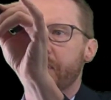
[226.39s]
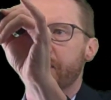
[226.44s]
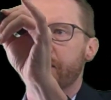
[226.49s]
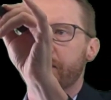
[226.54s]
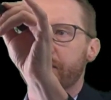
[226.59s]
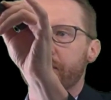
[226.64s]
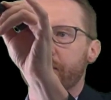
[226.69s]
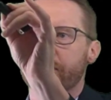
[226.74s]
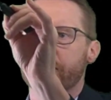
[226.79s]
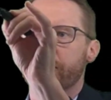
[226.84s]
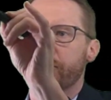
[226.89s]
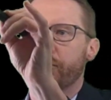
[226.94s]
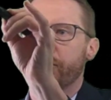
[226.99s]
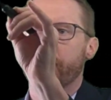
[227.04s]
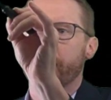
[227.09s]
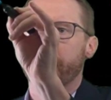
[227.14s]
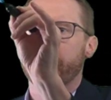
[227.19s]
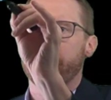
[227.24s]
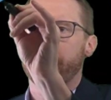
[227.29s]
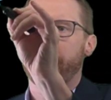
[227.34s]
So this is a
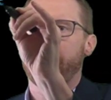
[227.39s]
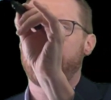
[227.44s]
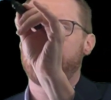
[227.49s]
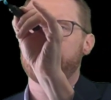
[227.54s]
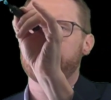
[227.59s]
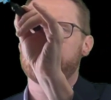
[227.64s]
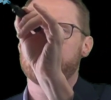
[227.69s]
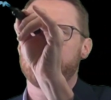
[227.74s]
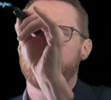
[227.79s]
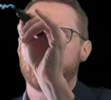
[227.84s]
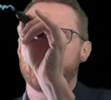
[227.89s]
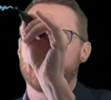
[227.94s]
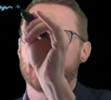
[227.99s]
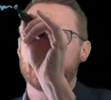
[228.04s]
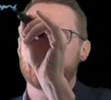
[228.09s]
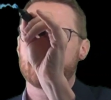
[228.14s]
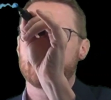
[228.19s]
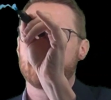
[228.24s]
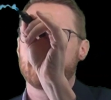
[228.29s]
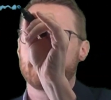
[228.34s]
story about
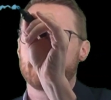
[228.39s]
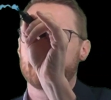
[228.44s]
demand,